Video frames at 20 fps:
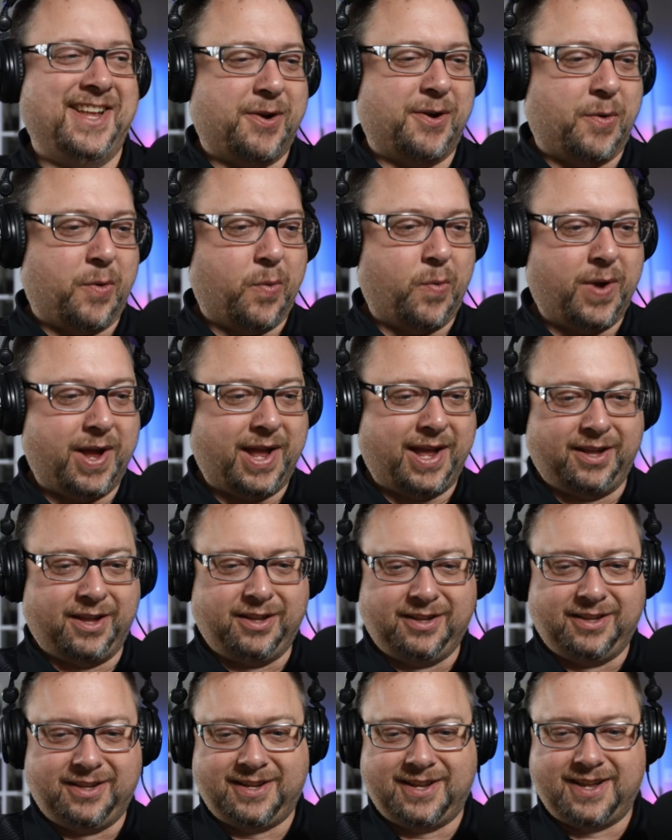
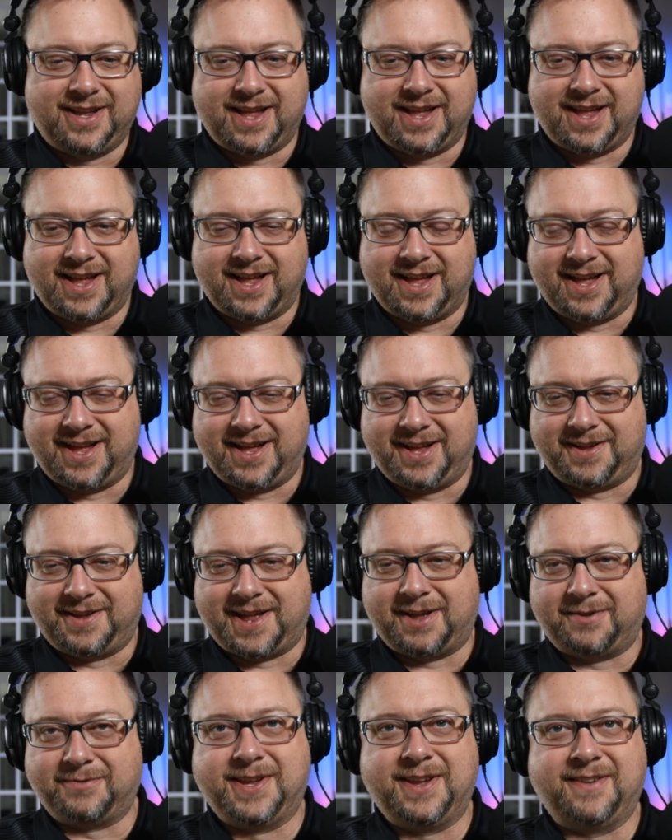Well,
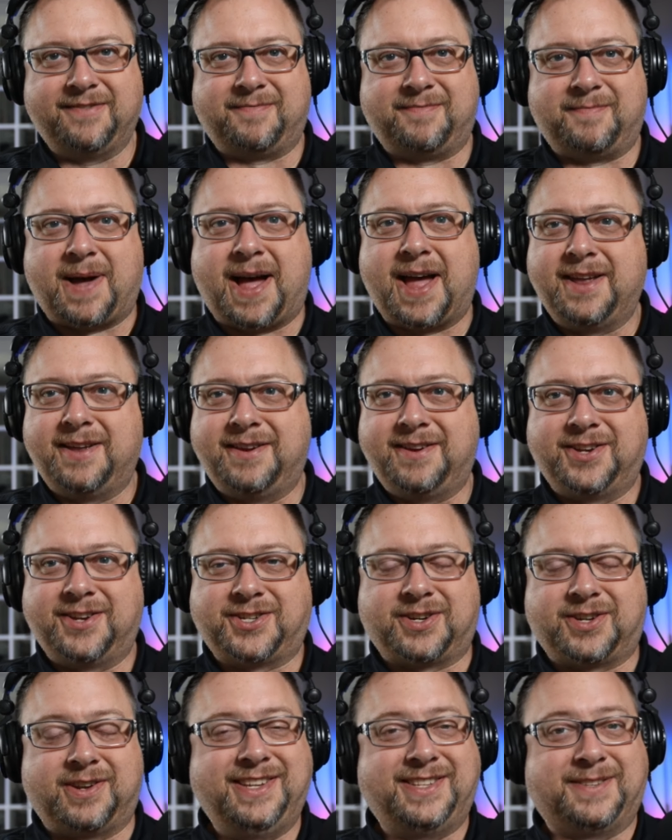I'll give my
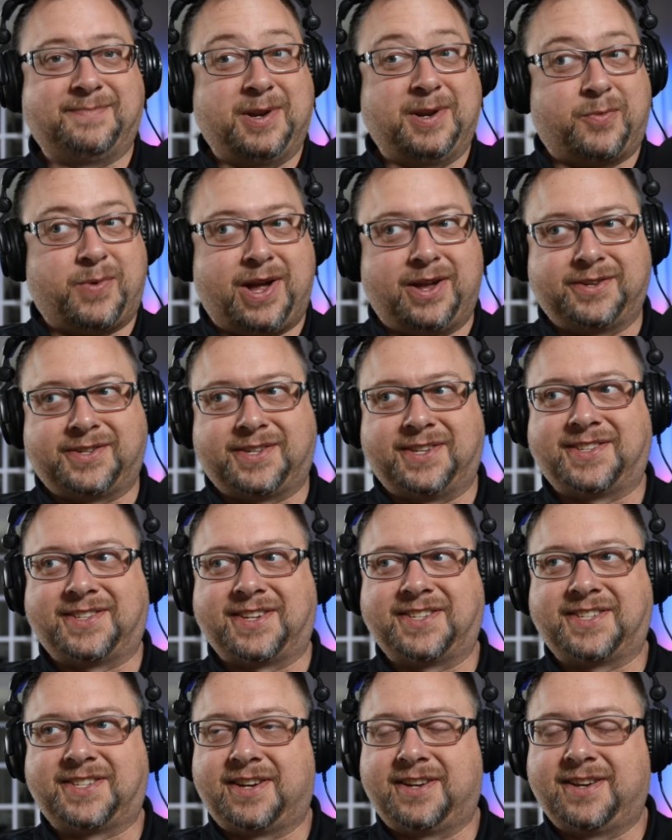initial, it's been a while since
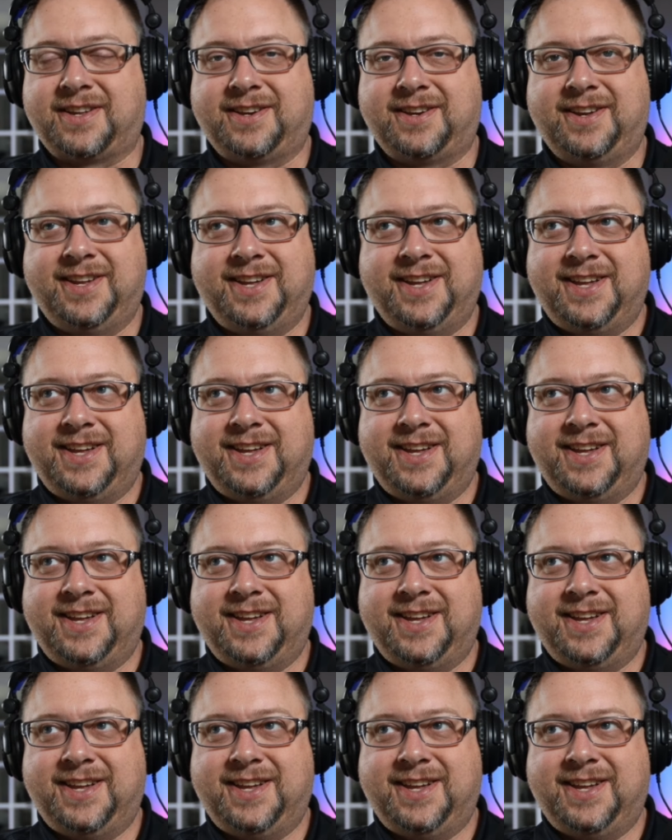I studied.